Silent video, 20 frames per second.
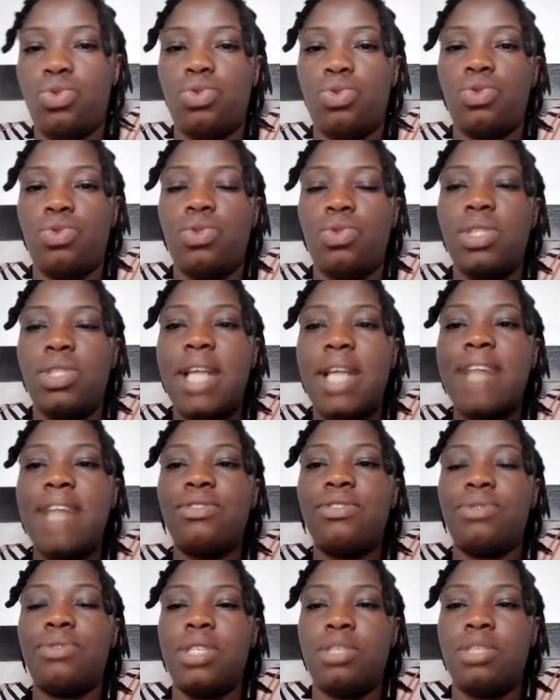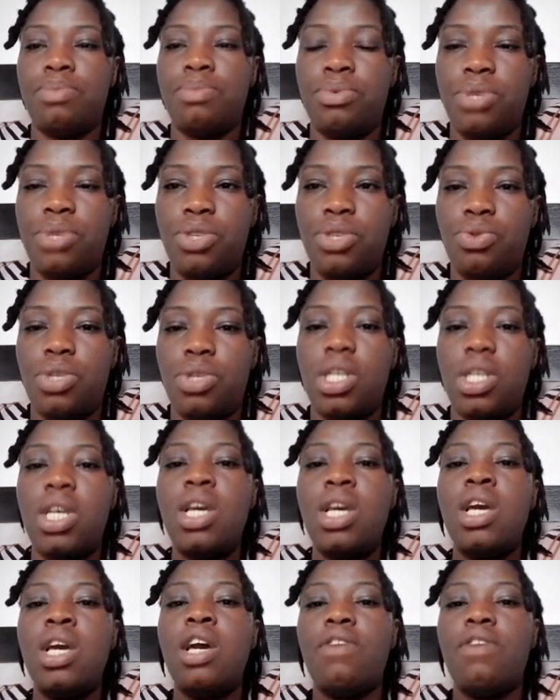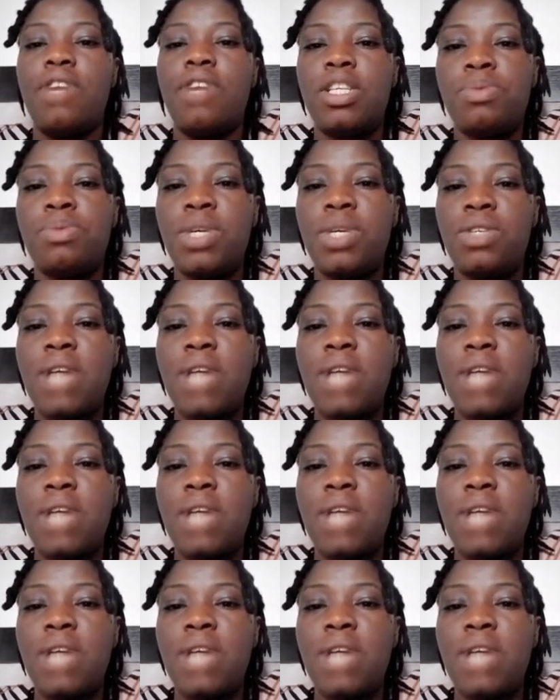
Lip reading: your nose, that's respiratory.